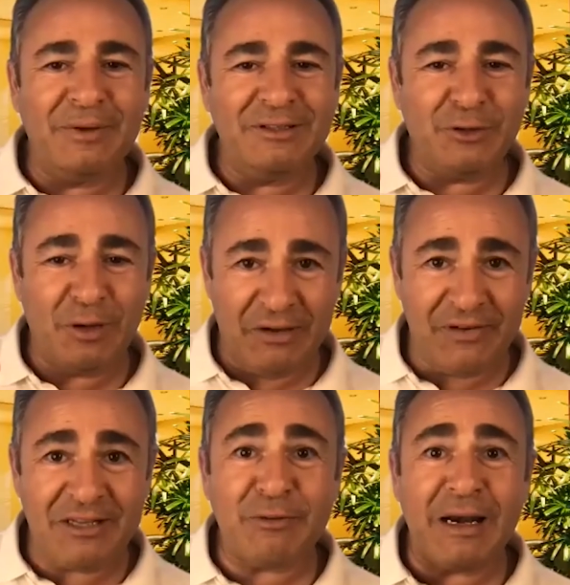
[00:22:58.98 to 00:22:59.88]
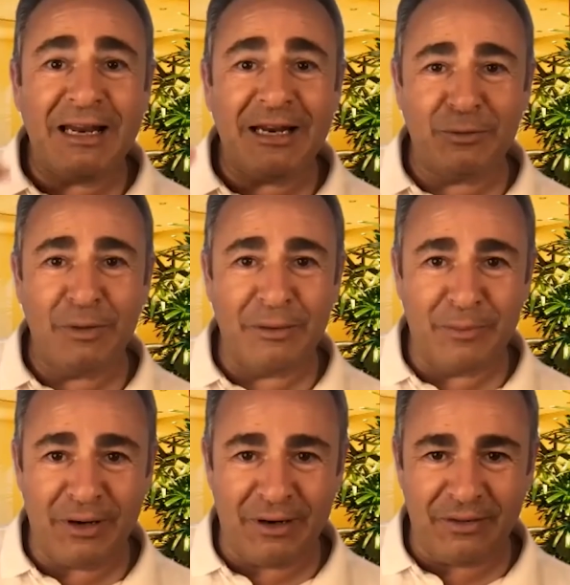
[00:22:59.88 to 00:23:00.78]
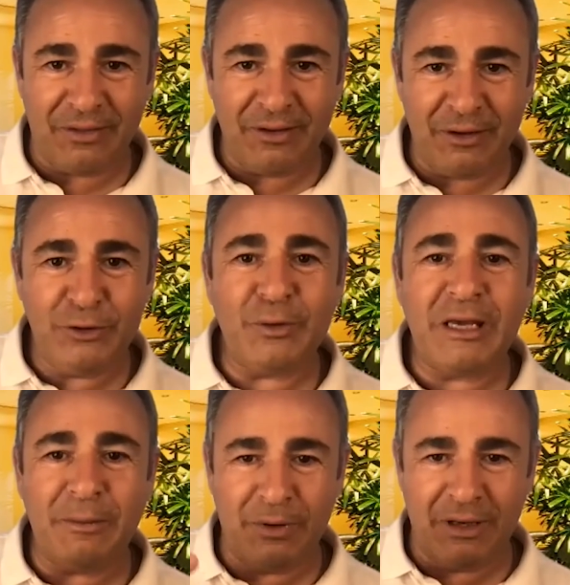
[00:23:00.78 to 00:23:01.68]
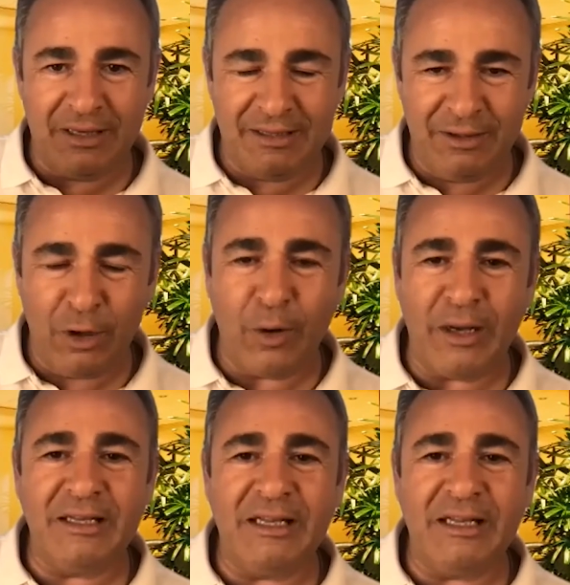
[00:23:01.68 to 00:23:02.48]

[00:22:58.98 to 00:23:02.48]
So if it's related to the bird, you keep going